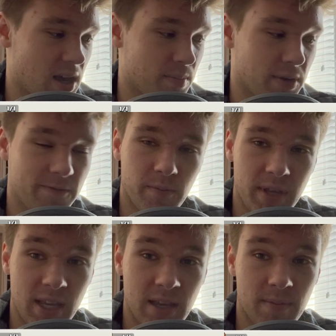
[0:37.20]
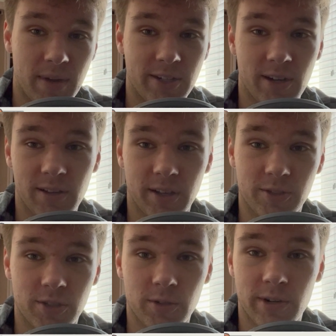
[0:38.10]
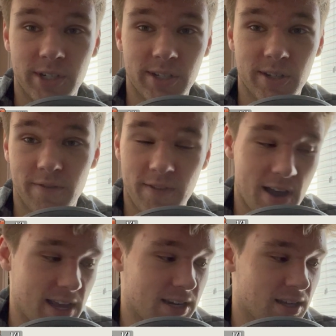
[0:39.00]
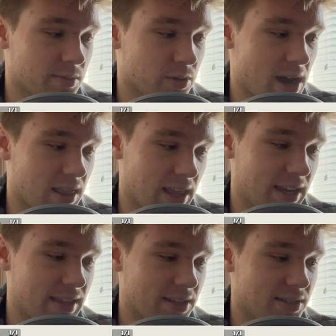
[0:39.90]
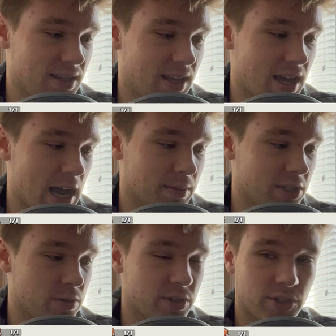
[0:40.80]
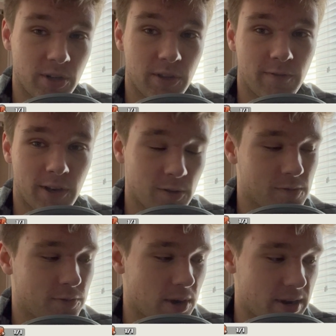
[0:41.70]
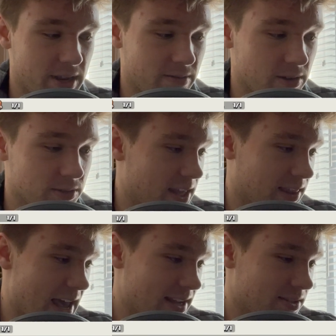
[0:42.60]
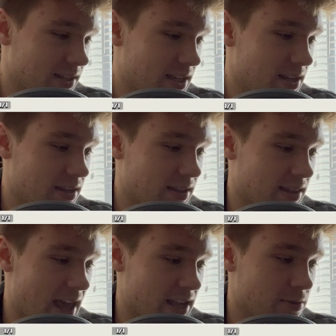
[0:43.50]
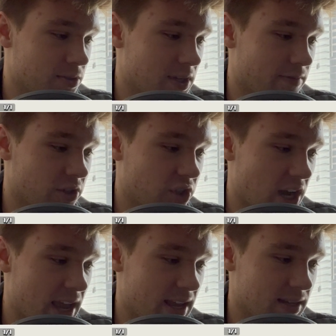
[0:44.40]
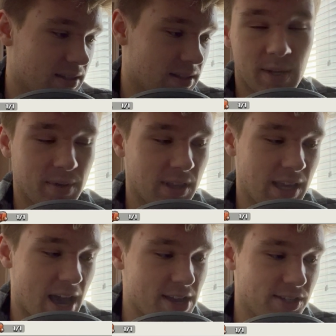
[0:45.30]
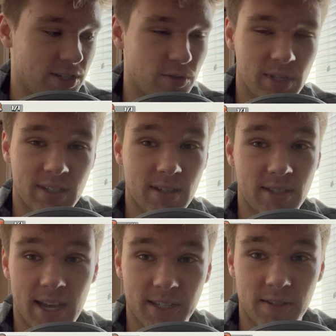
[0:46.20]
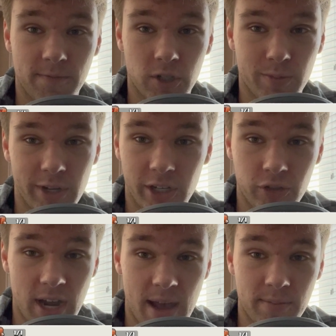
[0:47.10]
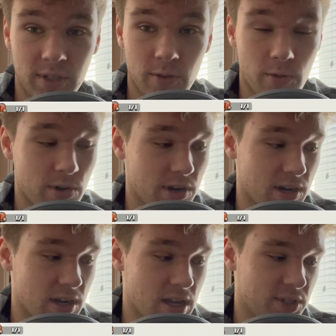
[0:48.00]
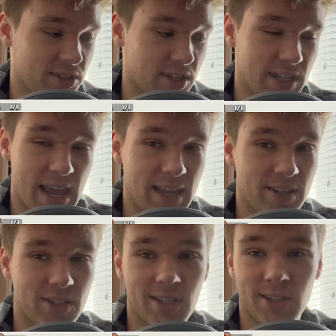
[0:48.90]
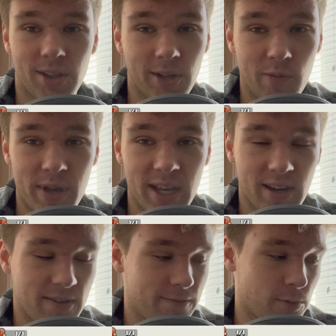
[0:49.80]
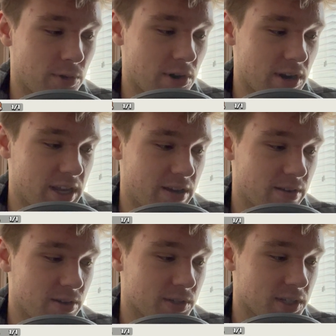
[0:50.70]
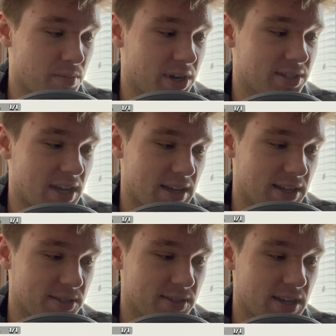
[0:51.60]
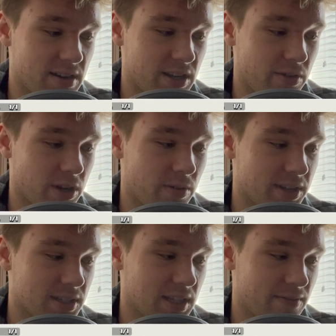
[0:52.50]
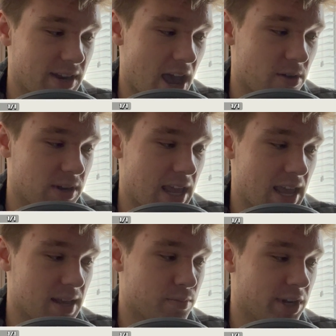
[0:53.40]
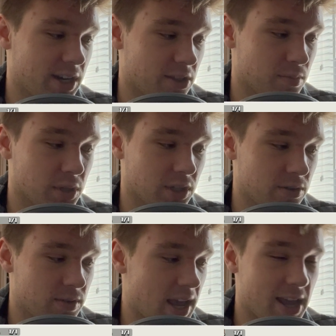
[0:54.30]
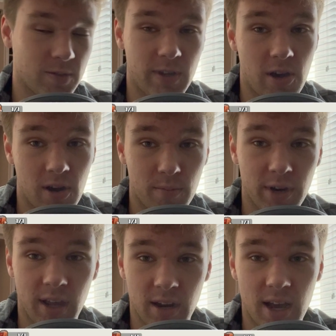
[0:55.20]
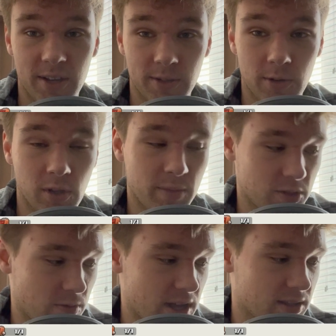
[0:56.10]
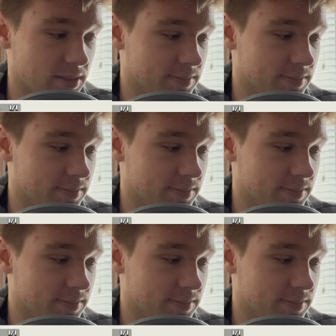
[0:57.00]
But for me, my dark elixir storages are fine, so I like that sneaky goblin to ensure the funnel for our heroes. And lastly, that use of a giant. Typically I just use it to test for spring traps or just to tank just a little bit for our heroes, but it's not necessary. You could always leave it out and bring another balloon, as we are bringing an ice golem as well.